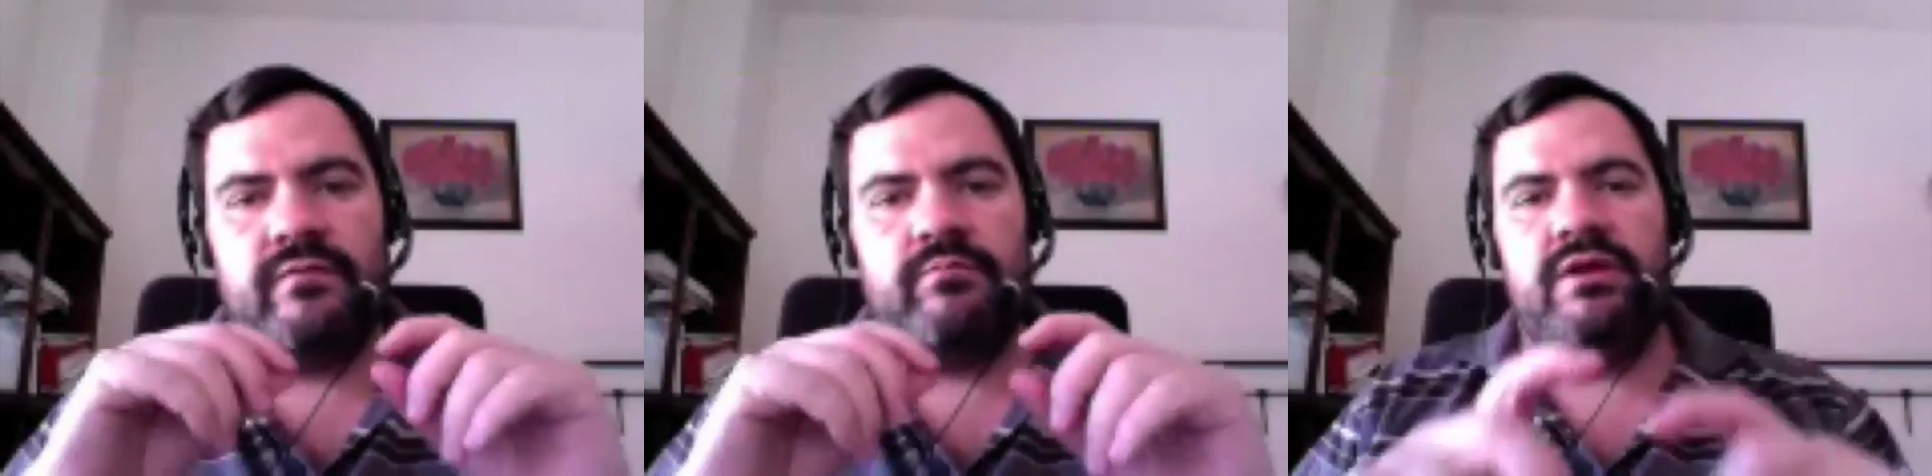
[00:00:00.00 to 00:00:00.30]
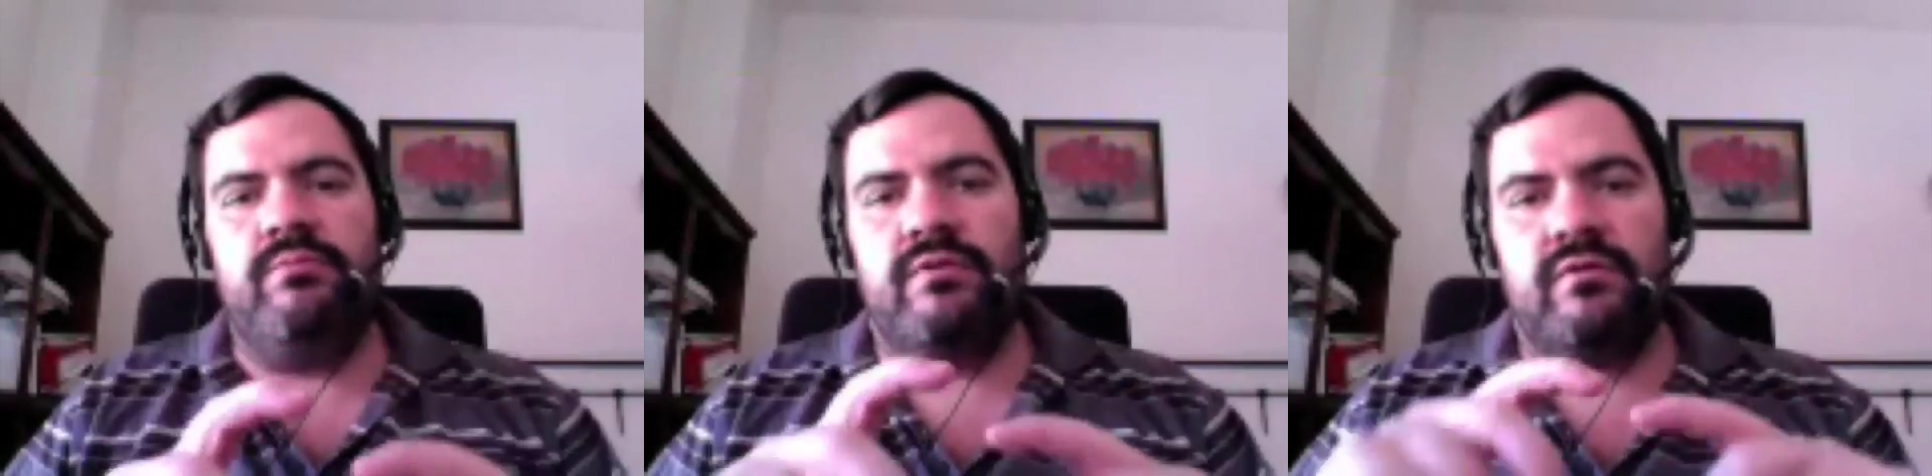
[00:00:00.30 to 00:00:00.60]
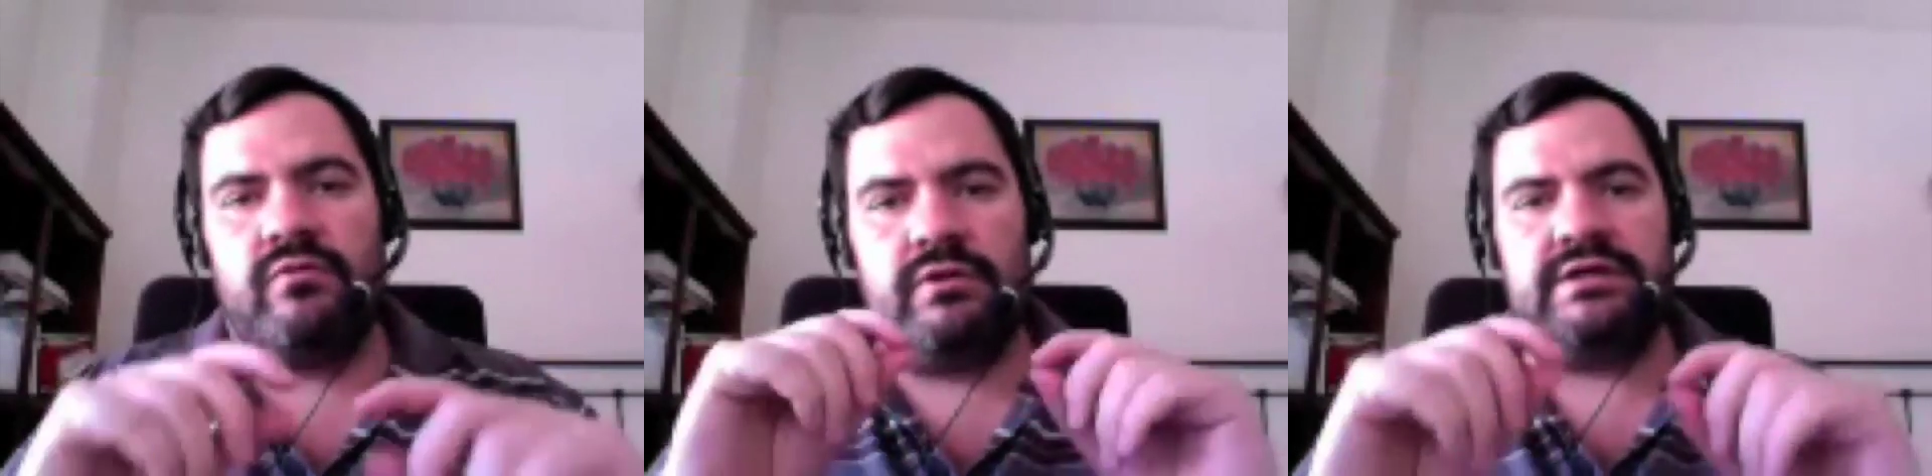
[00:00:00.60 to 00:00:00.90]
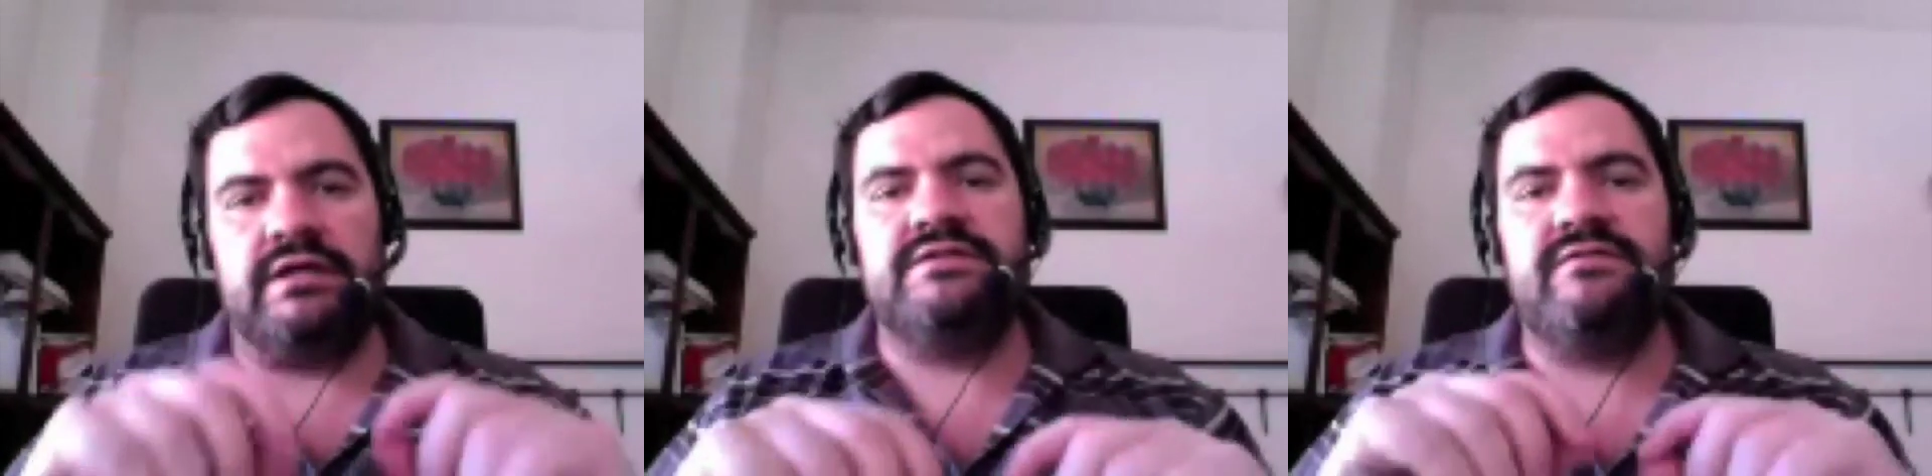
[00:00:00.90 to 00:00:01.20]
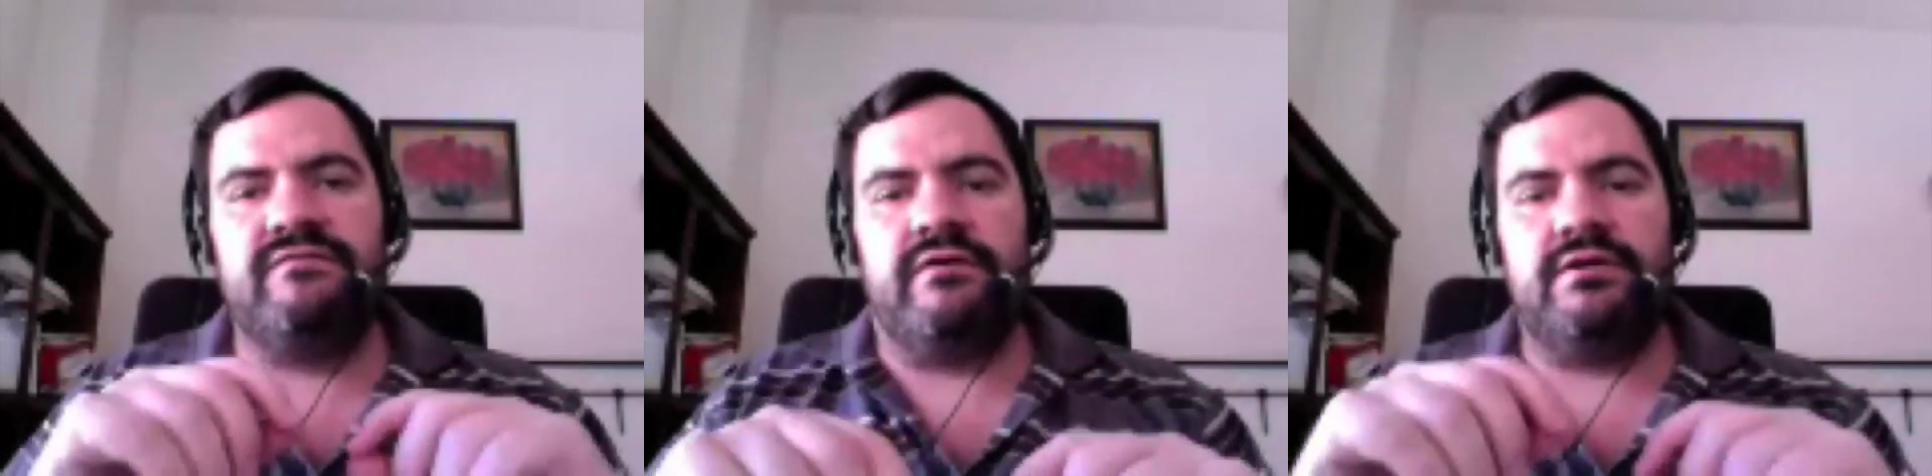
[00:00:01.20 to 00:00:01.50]
the people who
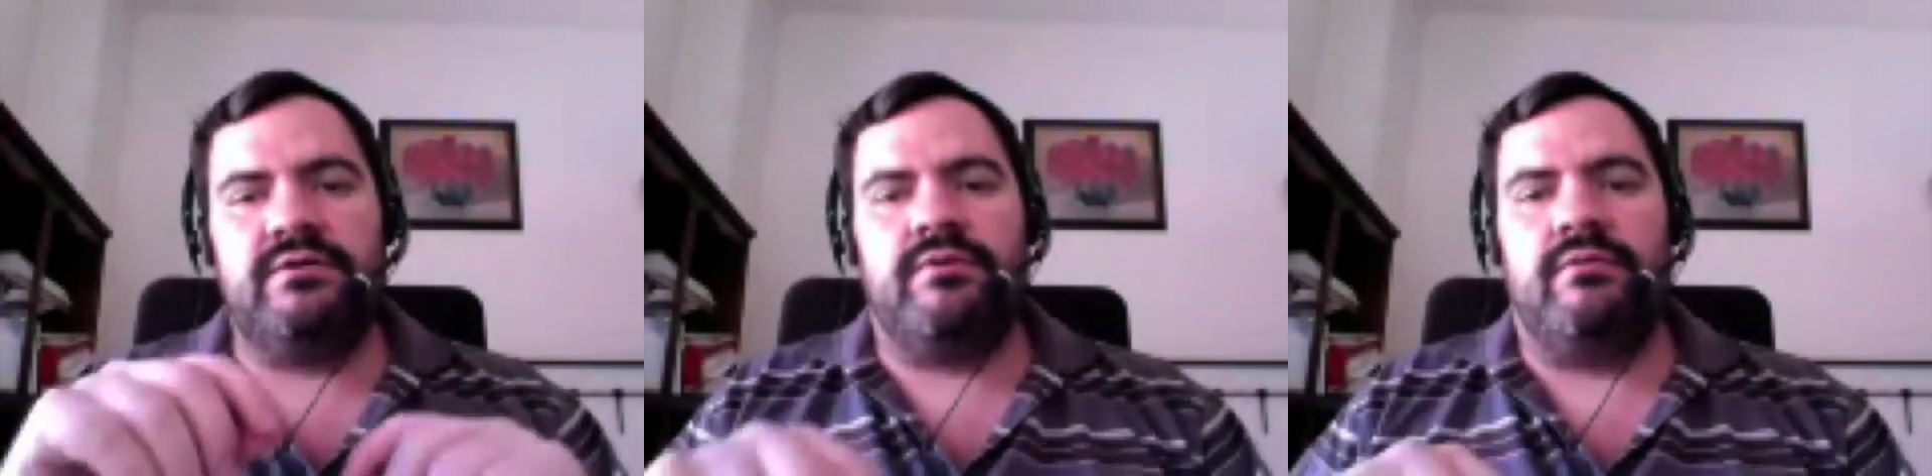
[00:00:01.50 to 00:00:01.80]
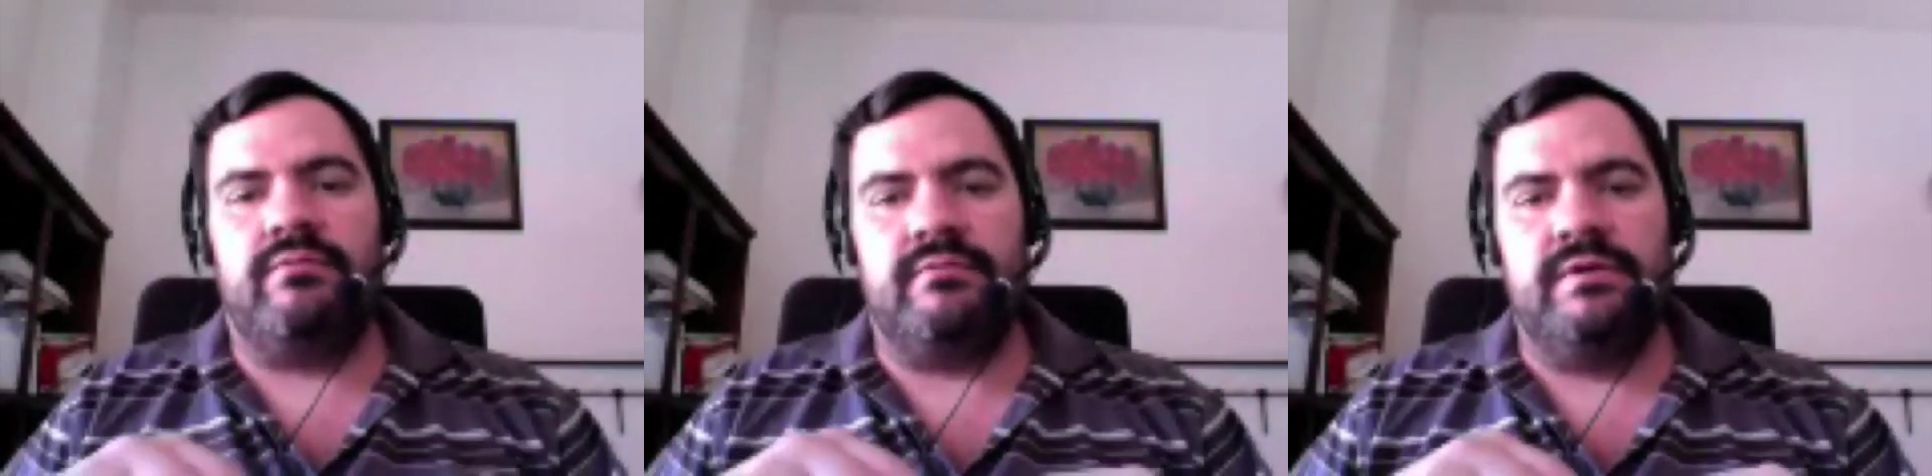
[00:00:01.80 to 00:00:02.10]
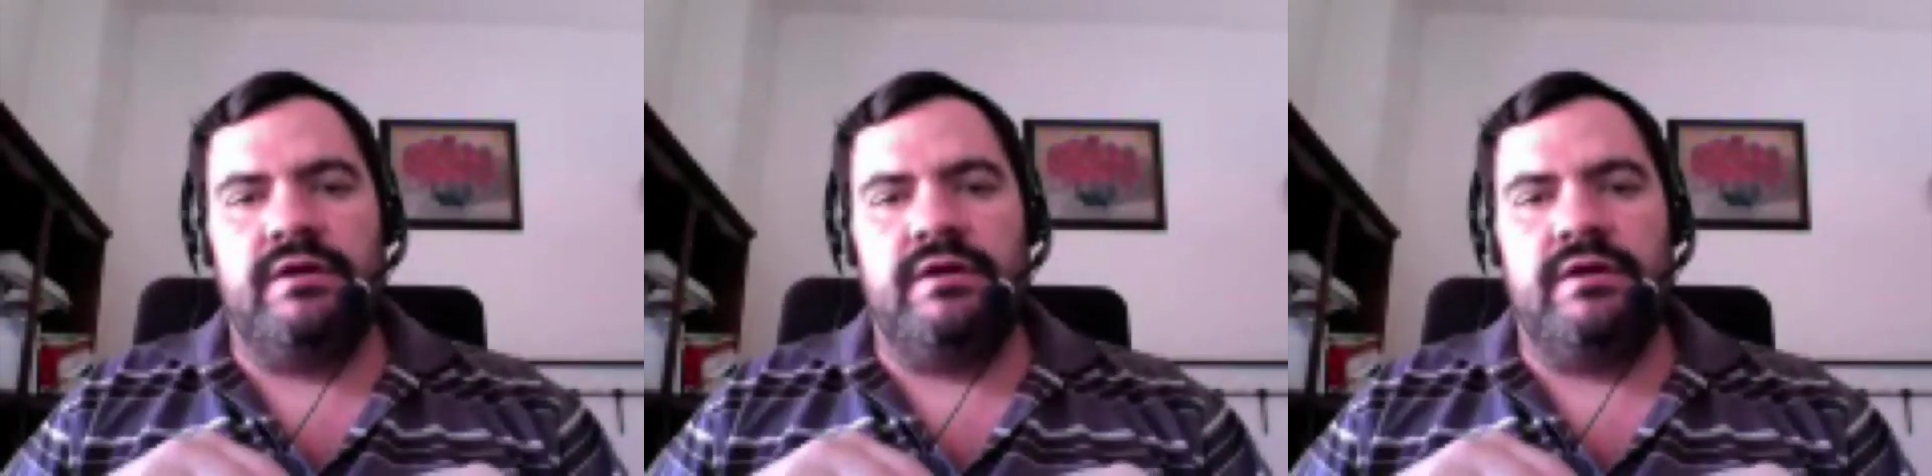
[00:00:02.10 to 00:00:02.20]
identify the problem.